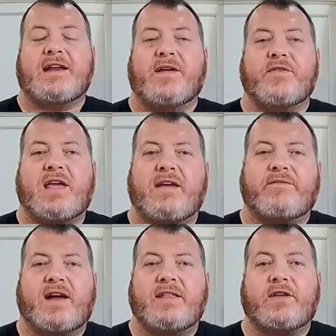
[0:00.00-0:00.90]
Now, if you can't
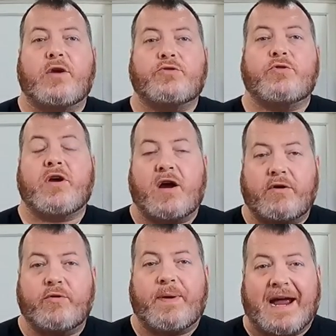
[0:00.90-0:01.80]
find the
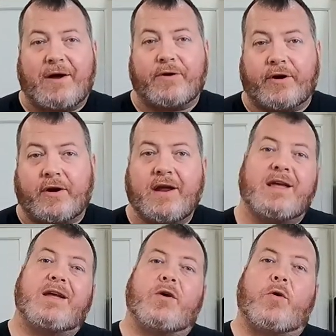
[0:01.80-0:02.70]
gochugaru powder,
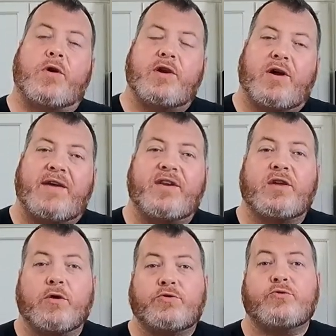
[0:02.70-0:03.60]
or you don't have any
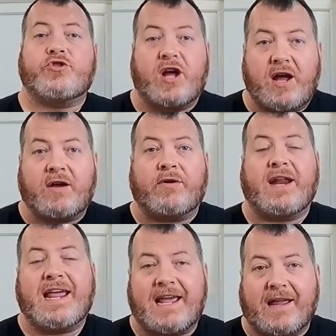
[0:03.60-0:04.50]
gochujang on
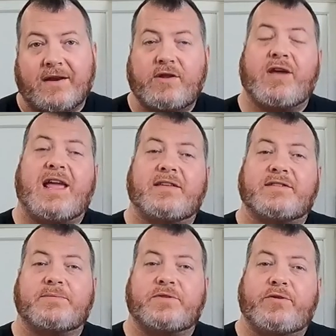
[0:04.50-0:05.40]
hand, you can
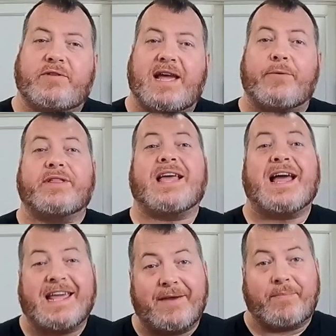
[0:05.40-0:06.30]
substitute that with
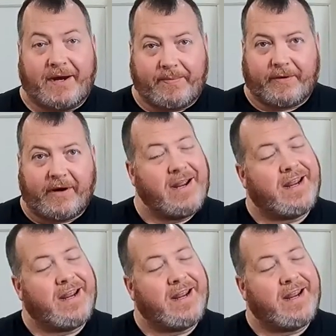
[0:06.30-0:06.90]
cayenne pepper.